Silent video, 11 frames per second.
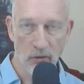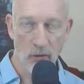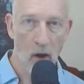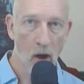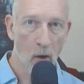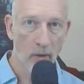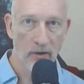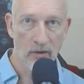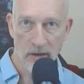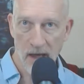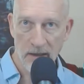draw with
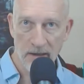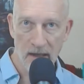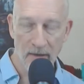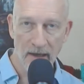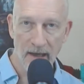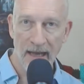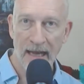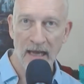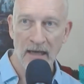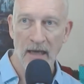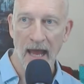your non-dominant
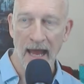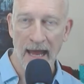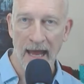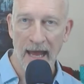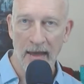hand and